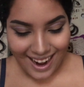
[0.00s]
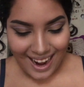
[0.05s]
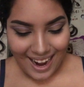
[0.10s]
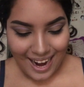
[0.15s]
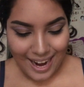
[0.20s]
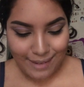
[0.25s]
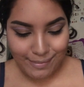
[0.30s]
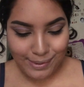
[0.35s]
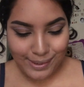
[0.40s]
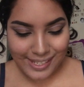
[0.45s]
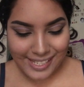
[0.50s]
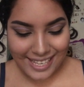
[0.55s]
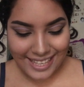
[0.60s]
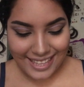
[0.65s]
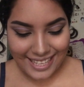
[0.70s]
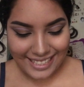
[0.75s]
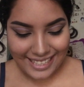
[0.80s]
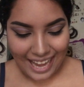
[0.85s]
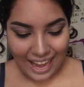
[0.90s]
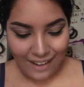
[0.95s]
I'm using
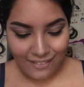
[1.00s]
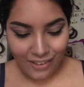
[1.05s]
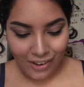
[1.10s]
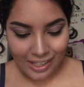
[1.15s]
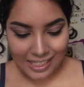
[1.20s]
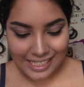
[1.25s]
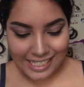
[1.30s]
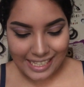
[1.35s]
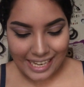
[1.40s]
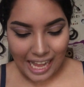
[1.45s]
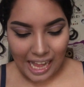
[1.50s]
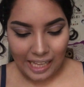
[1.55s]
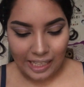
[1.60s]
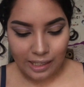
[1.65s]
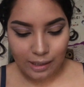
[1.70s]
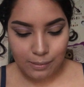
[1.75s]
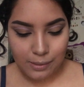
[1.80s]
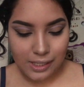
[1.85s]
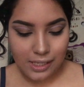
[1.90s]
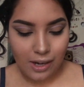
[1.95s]
the Kat Von D
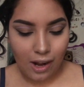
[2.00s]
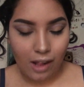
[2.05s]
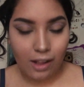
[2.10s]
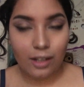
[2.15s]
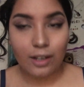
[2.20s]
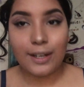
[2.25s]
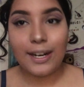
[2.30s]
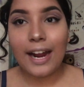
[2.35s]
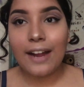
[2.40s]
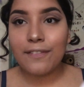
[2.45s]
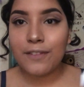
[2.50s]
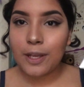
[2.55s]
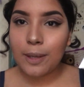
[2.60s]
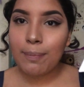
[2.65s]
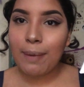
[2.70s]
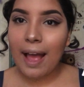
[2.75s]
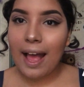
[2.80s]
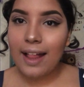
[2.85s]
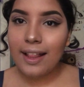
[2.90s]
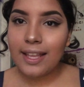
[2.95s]
Alchemist Holographic
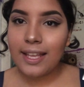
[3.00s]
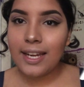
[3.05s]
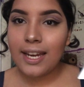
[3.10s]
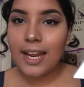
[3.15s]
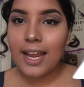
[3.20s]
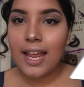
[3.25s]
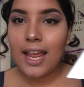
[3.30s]
palette.